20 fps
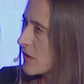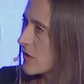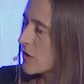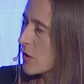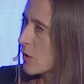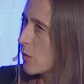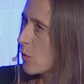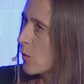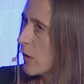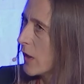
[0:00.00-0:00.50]

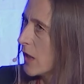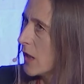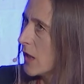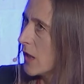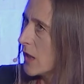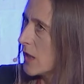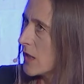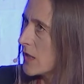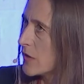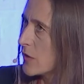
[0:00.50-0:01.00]
So
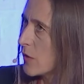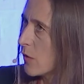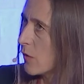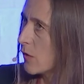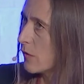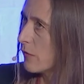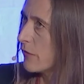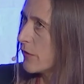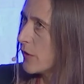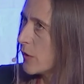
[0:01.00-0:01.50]
is
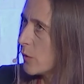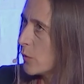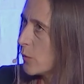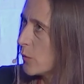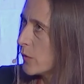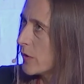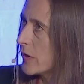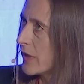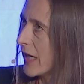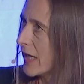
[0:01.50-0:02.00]
your
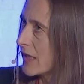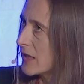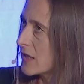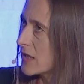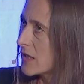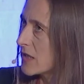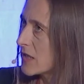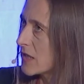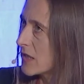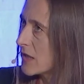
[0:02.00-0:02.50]
view that,